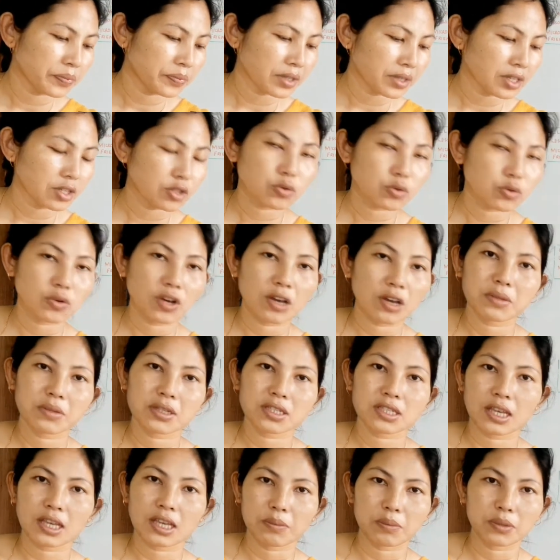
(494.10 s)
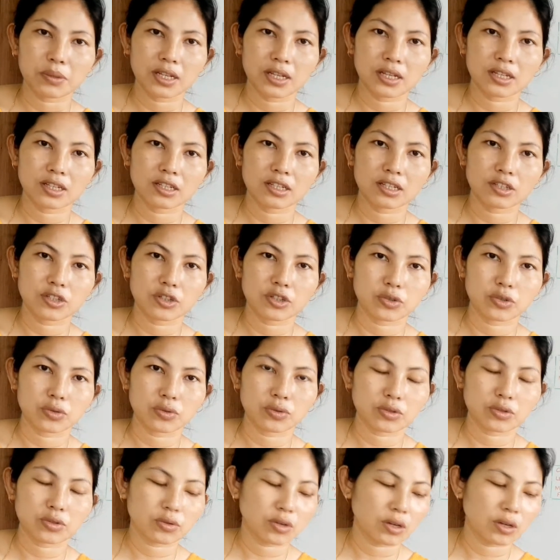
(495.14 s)
squamous epithelial
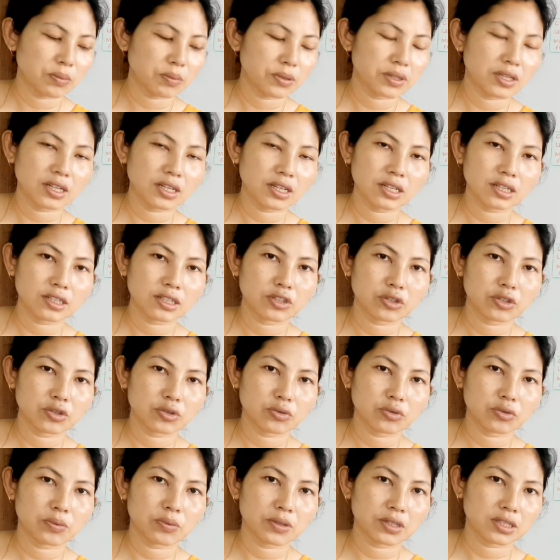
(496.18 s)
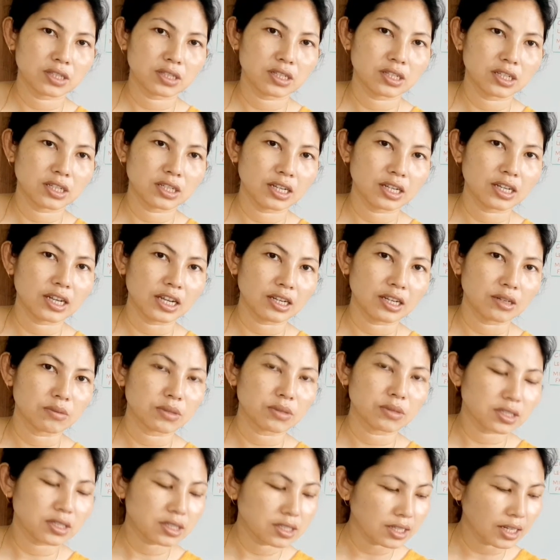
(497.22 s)
tissue. So epithelial tissue present in an
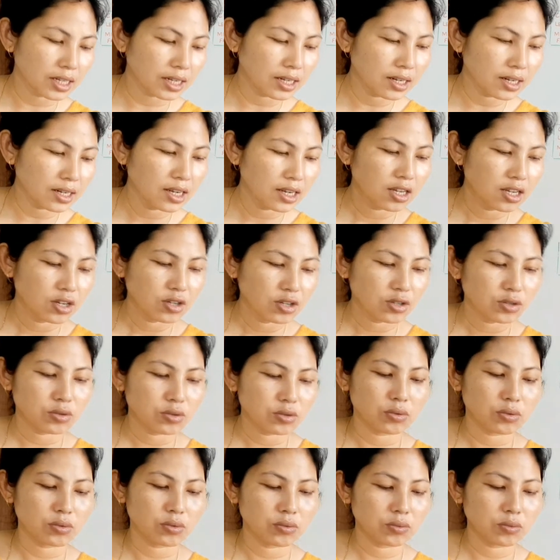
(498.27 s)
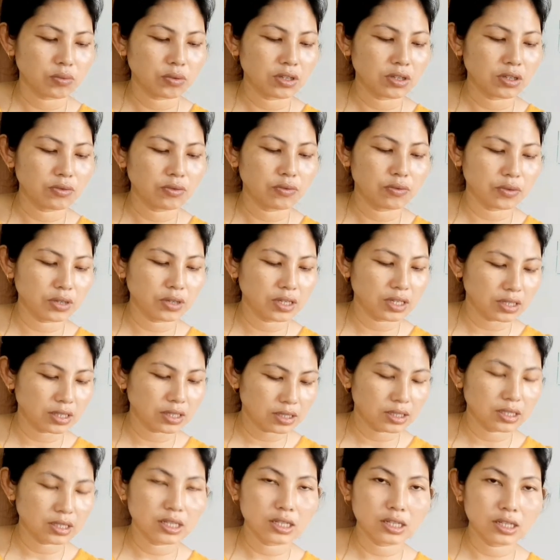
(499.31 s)
animal cell. So if we
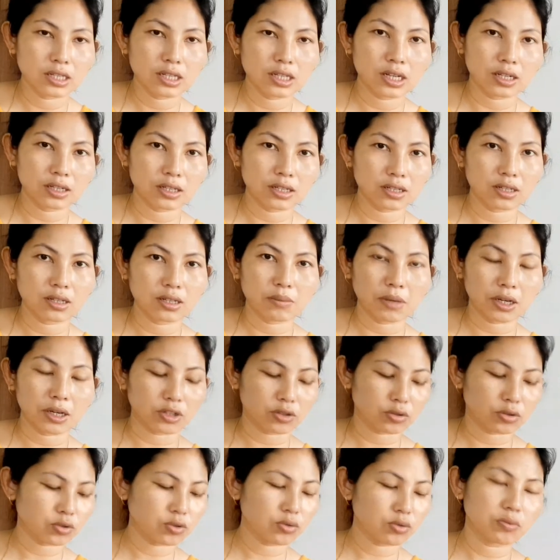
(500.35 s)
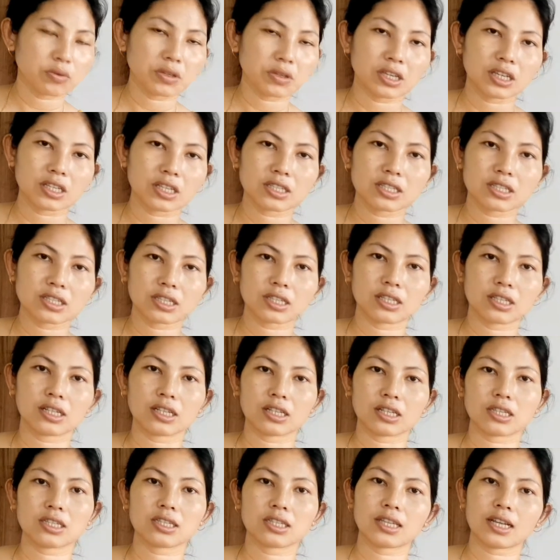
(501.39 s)
see it under the microscope, we can see
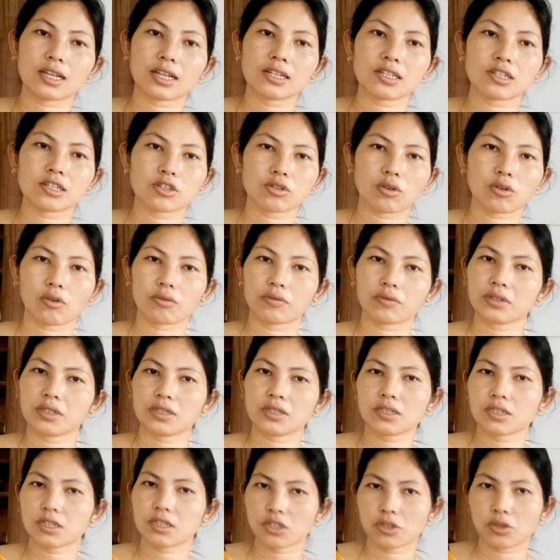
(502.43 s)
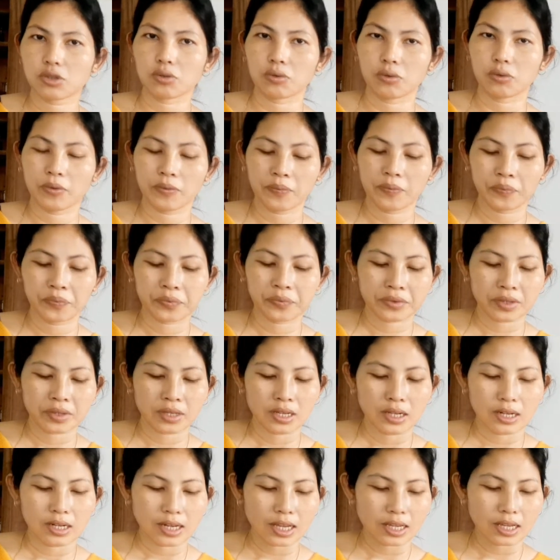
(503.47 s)
the cells of this tissue.
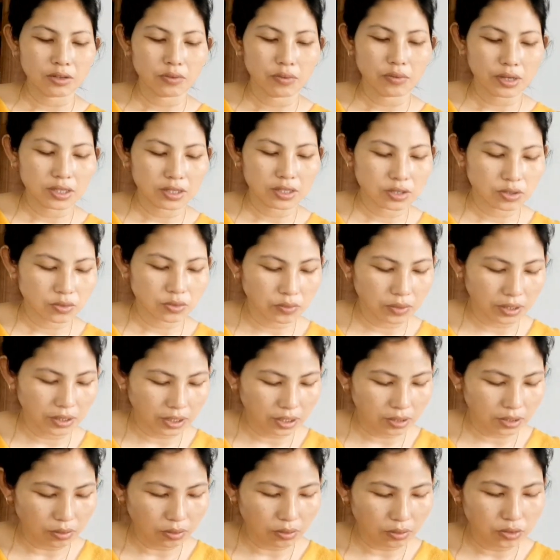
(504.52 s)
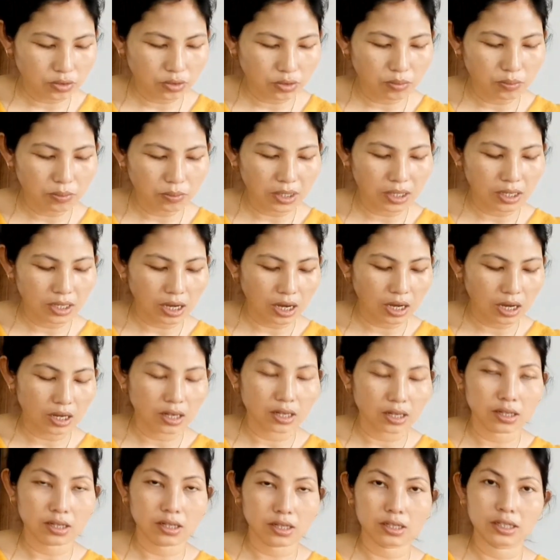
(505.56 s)
Likewise, we can also make
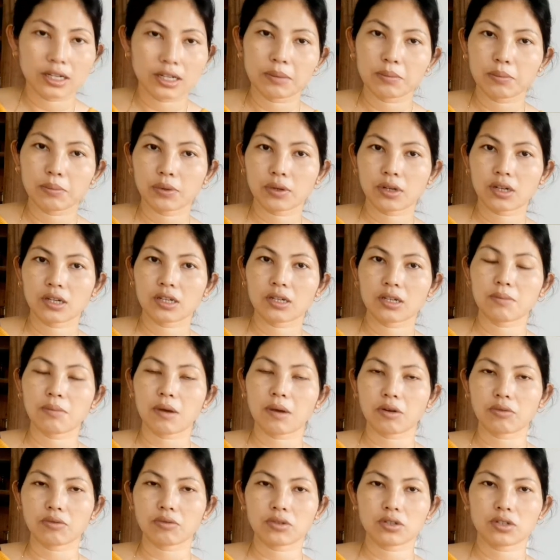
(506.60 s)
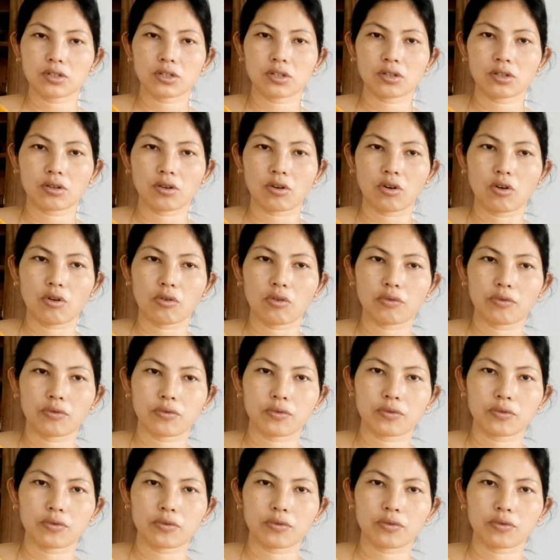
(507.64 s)
a temporary mount of